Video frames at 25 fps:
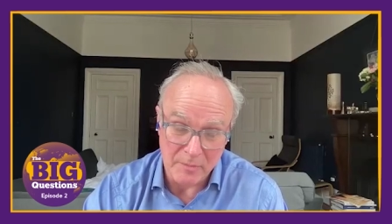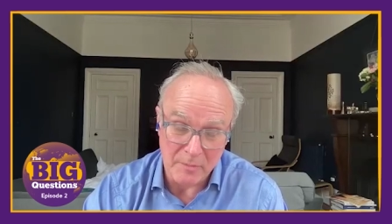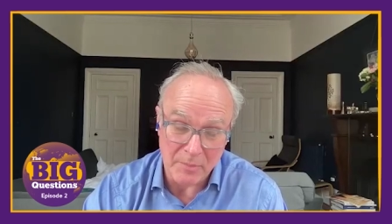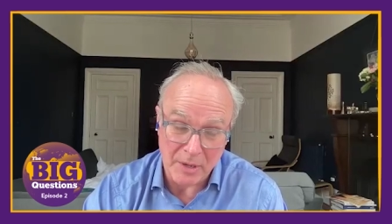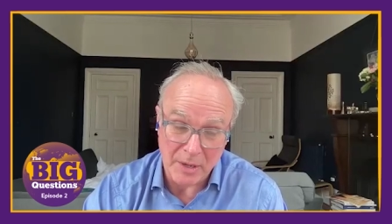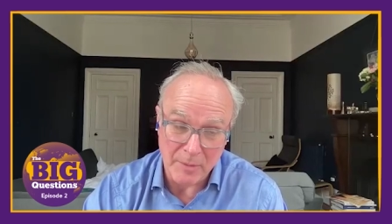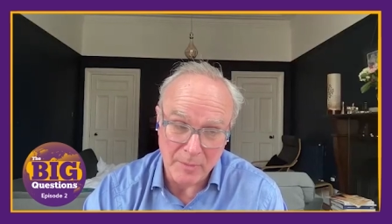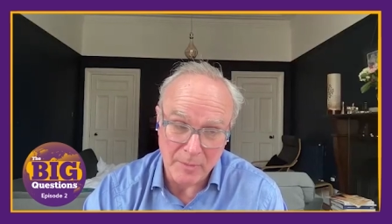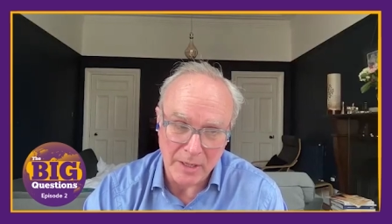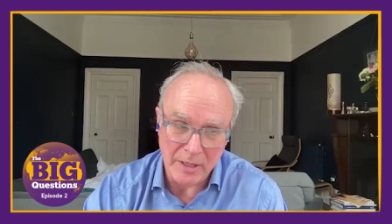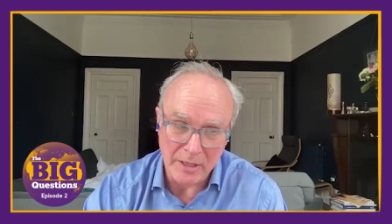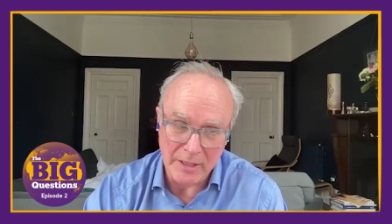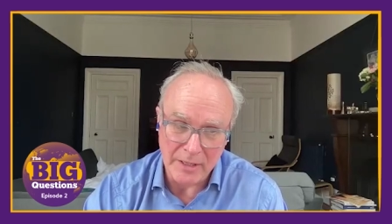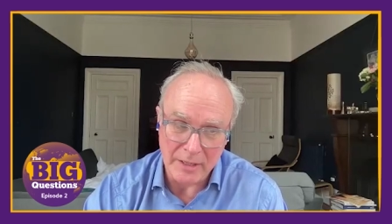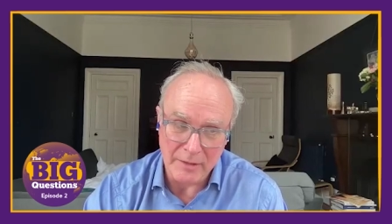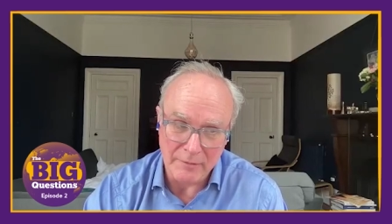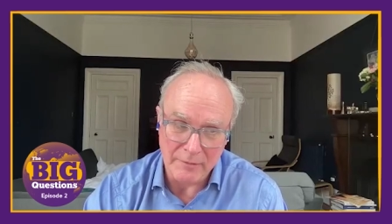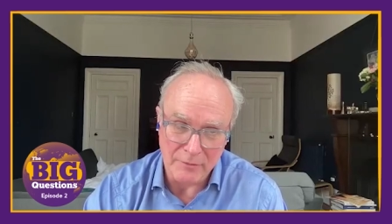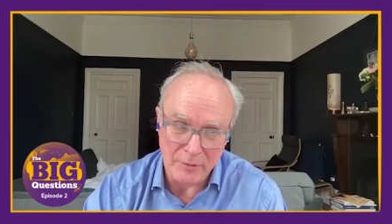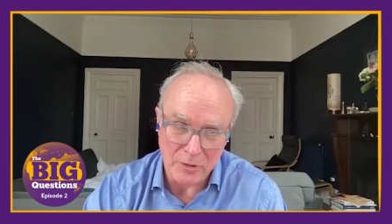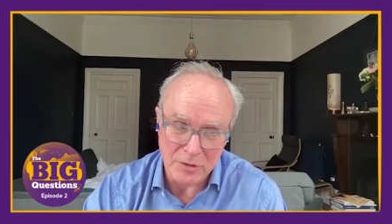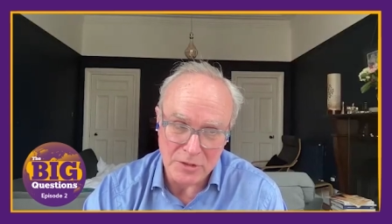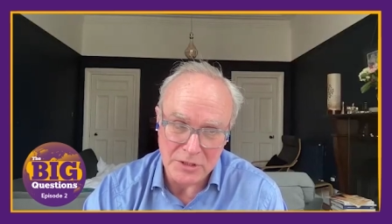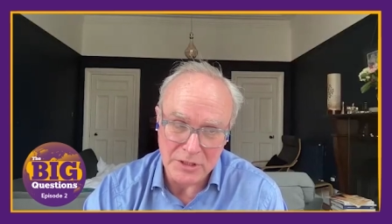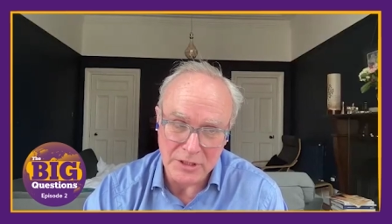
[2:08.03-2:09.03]
Um,
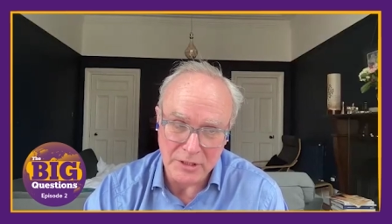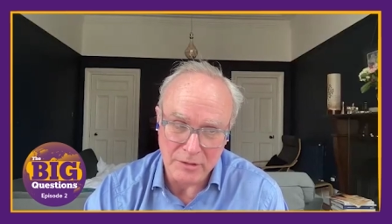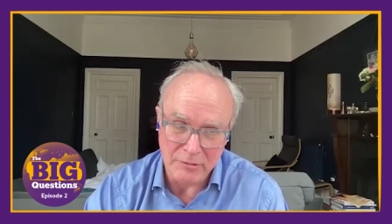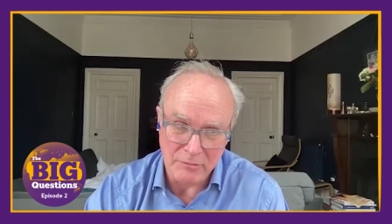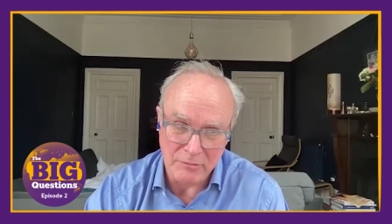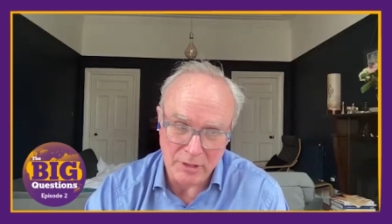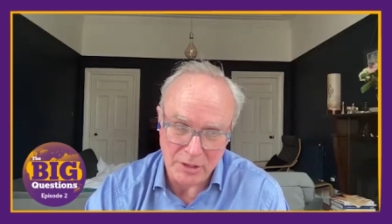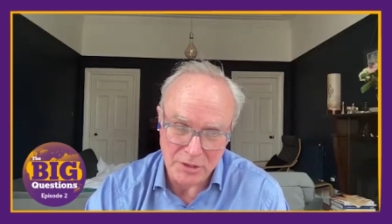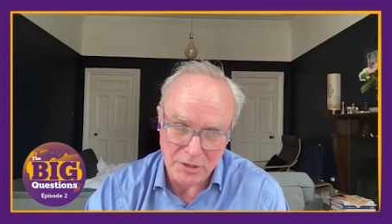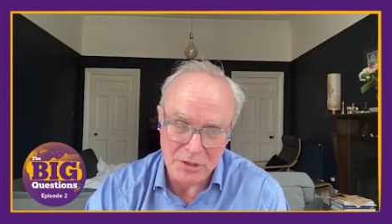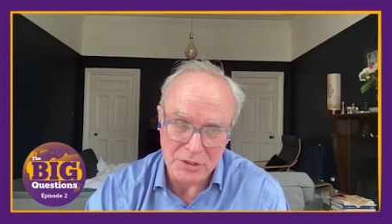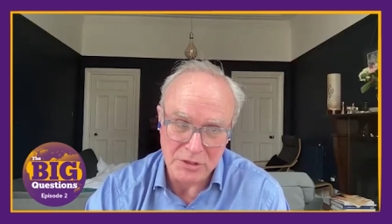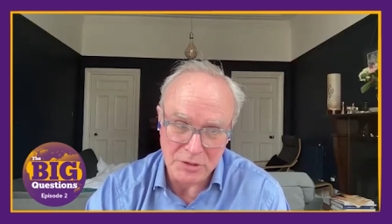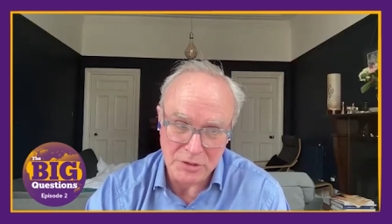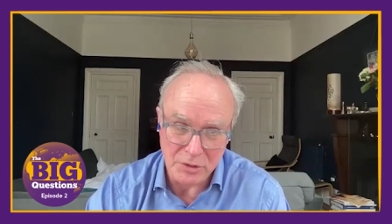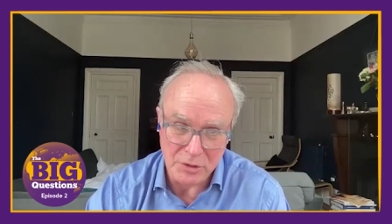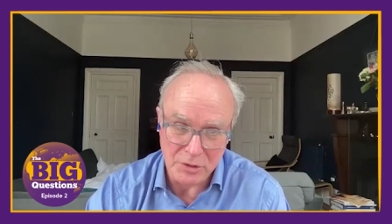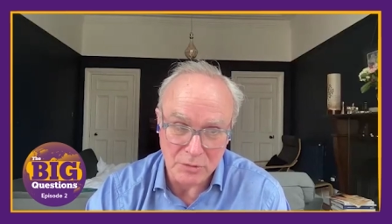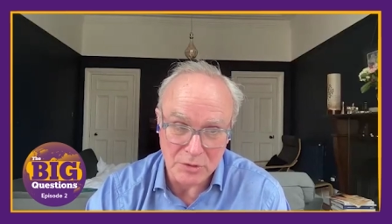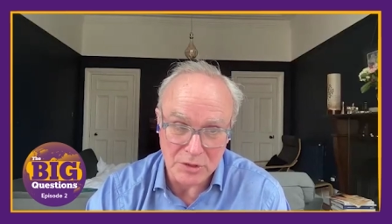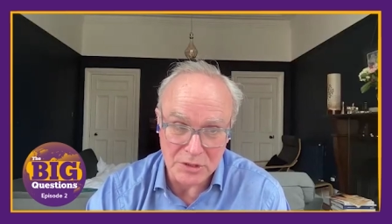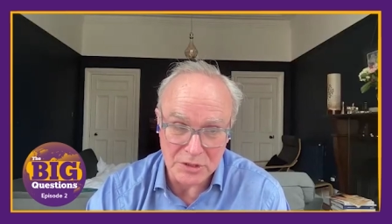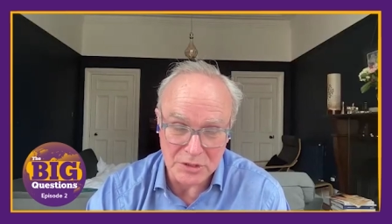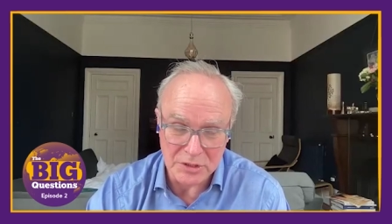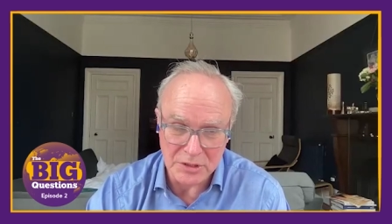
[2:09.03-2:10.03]
primarily, unfortunately,
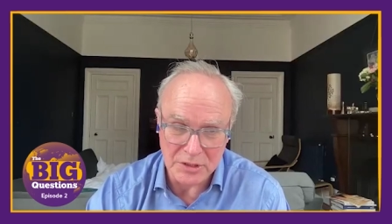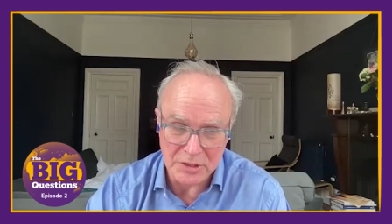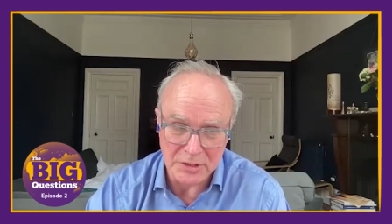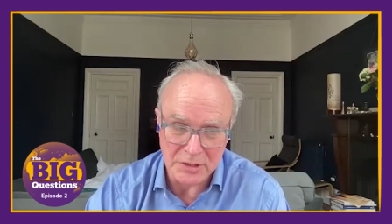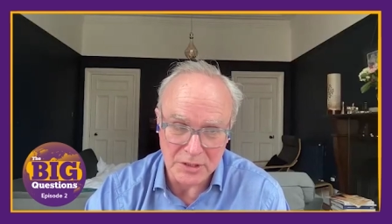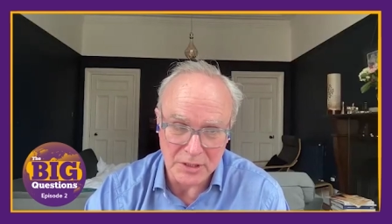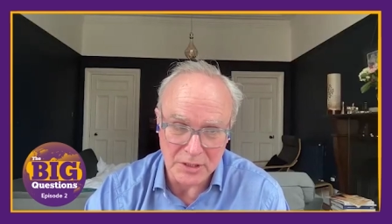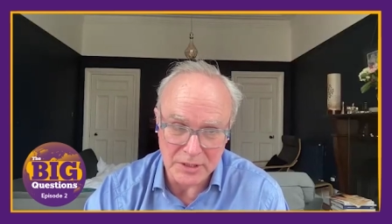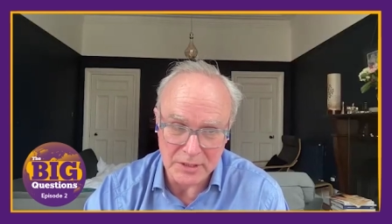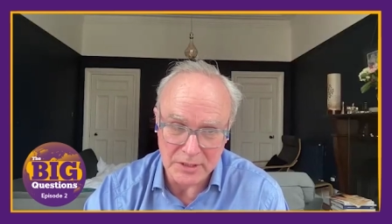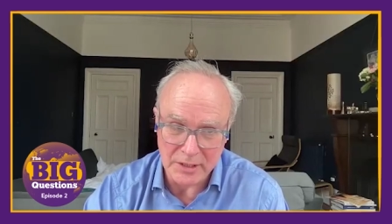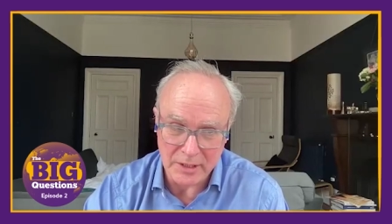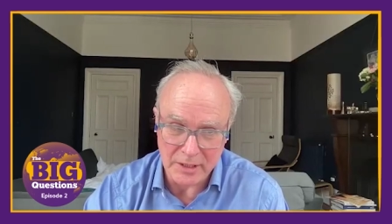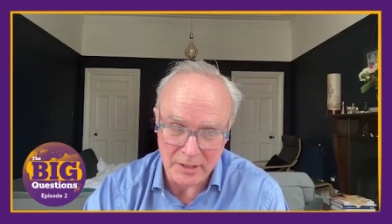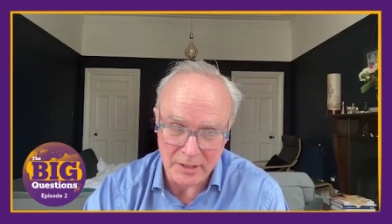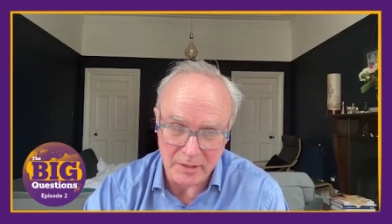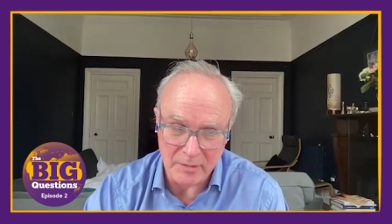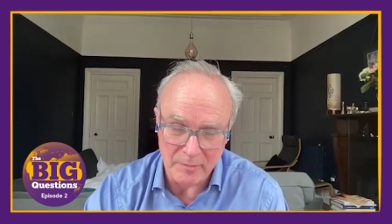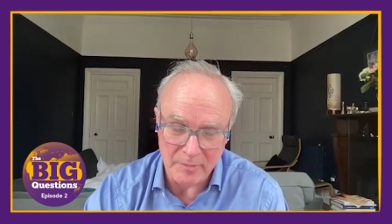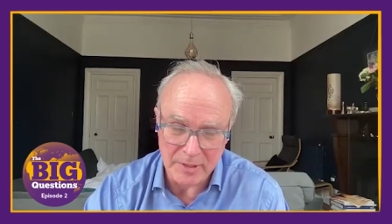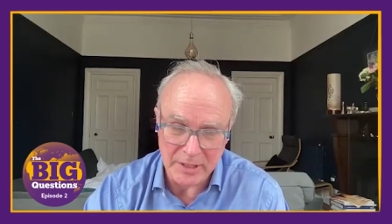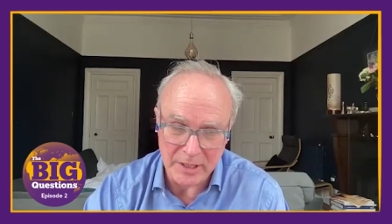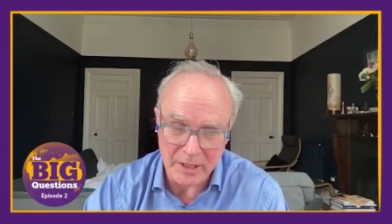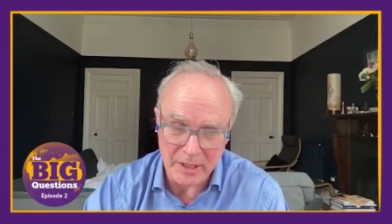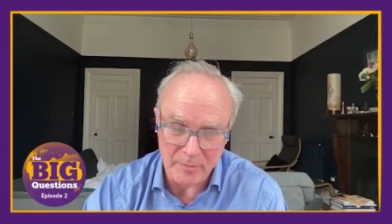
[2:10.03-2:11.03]
Russian soldiers uh,
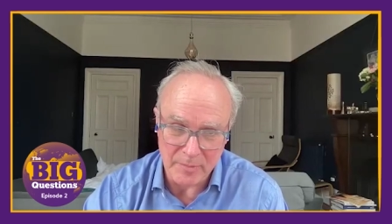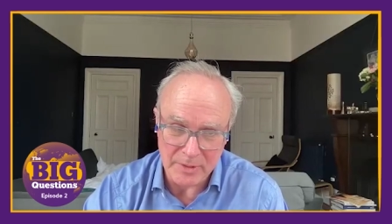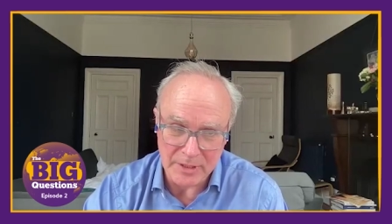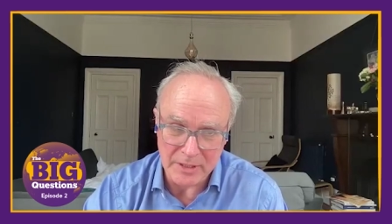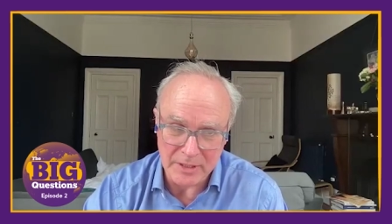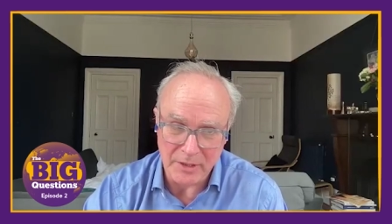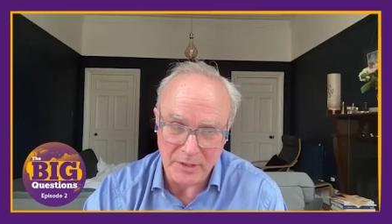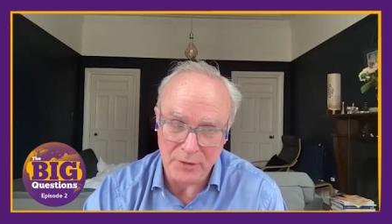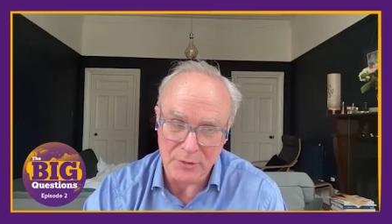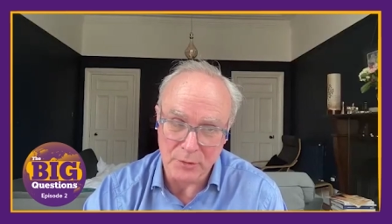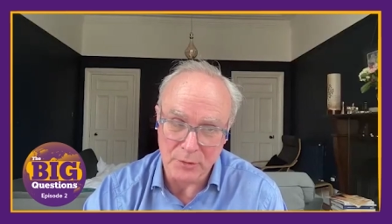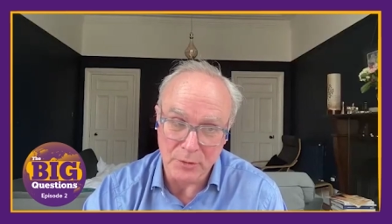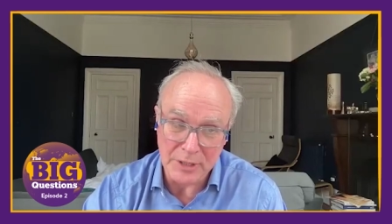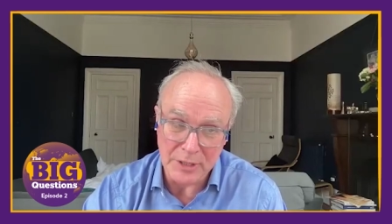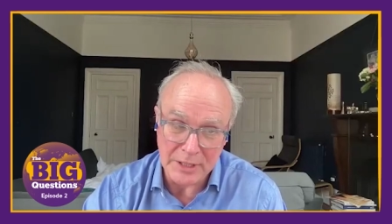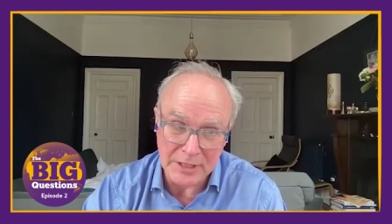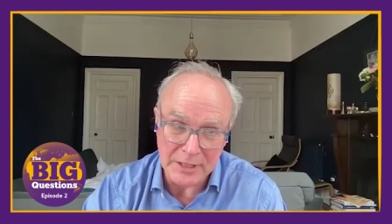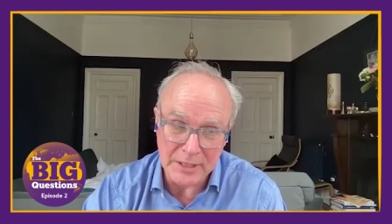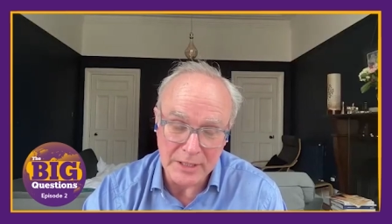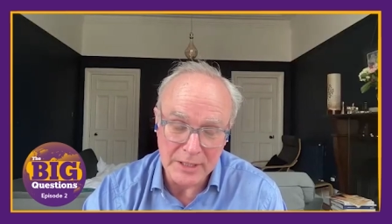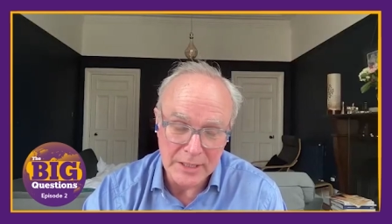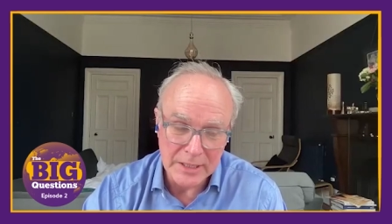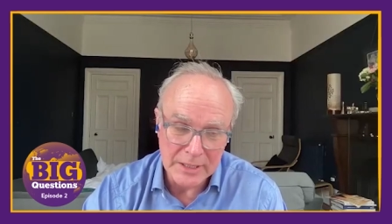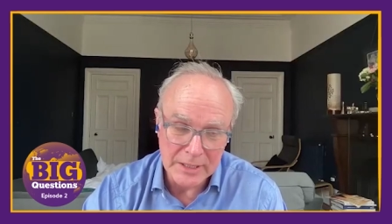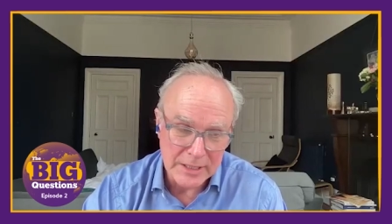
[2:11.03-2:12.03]
uh, are are, are being
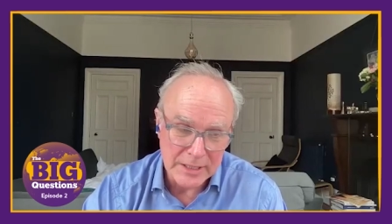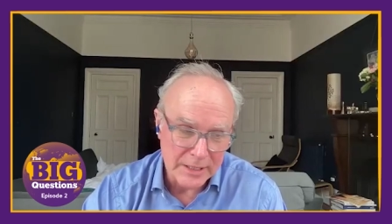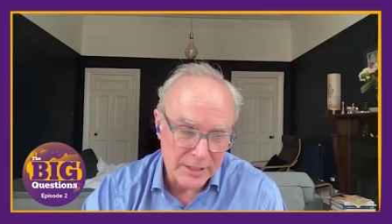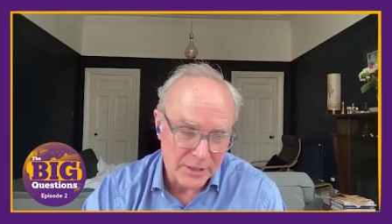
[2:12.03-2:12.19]
thrown in